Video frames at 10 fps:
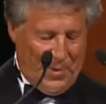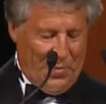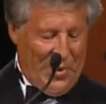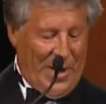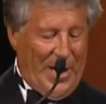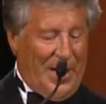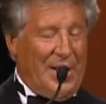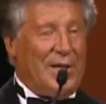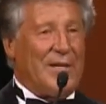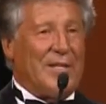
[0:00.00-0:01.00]
with a
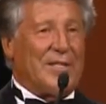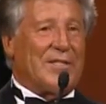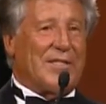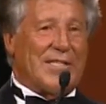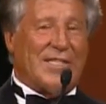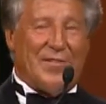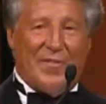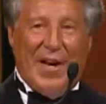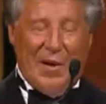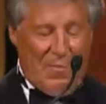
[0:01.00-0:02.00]

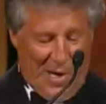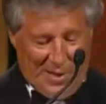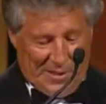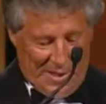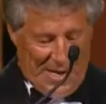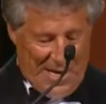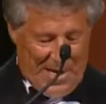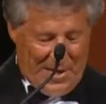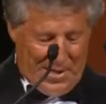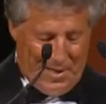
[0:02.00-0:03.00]
65
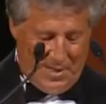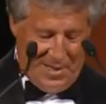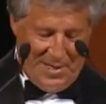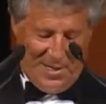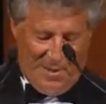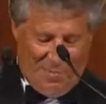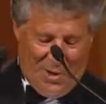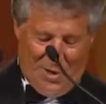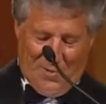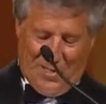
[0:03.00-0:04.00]
Mustang, a
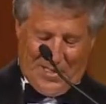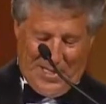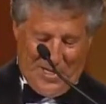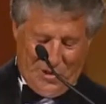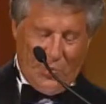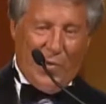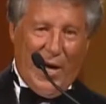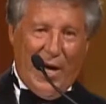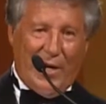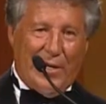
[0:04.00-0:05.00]
Mercury station
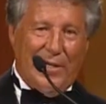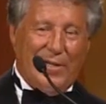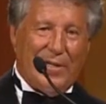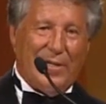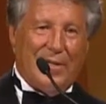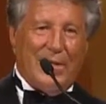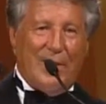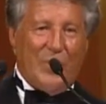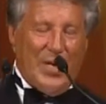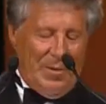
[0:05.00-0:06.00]
wagon,
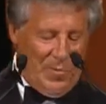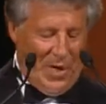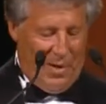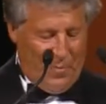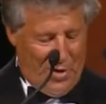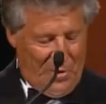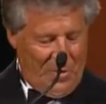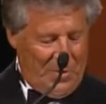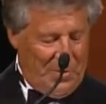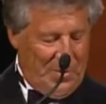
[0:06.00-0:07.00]
a
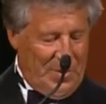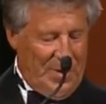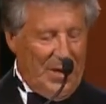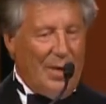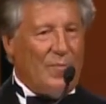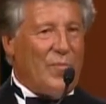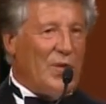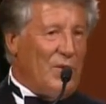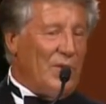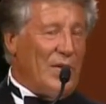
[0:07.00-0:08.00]
BMW, a
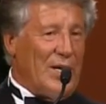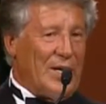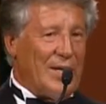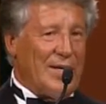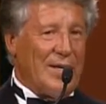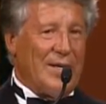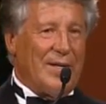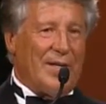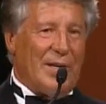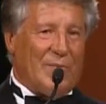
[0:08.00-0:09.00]
Buick,
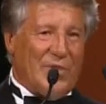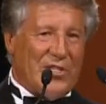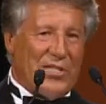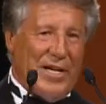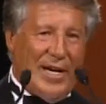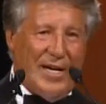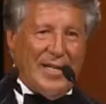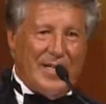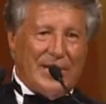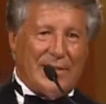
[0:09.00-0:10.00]
a
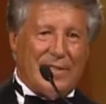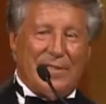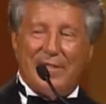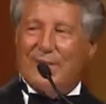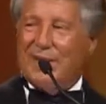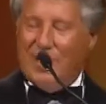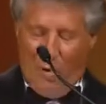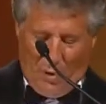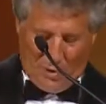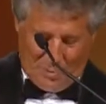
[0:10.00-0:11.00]
Mercedes, an
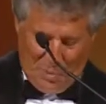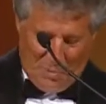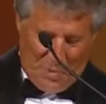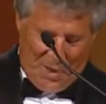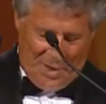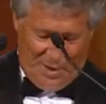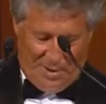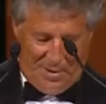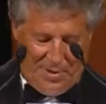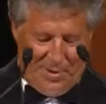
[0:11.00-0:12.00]

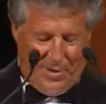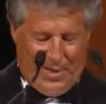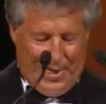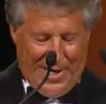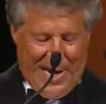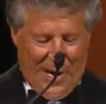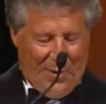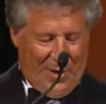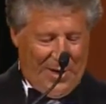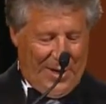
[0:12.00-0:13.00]
Oldsmobile, an
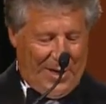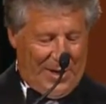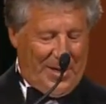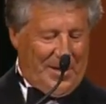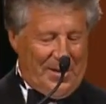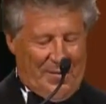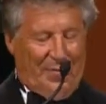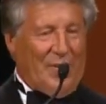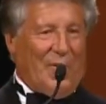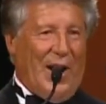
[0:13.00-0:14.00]
Audi, a Lincoln, a
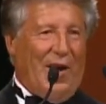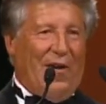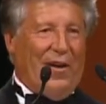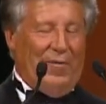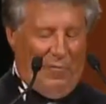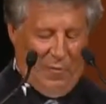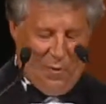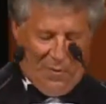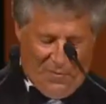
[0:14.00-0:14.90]
Ferrari, a Ford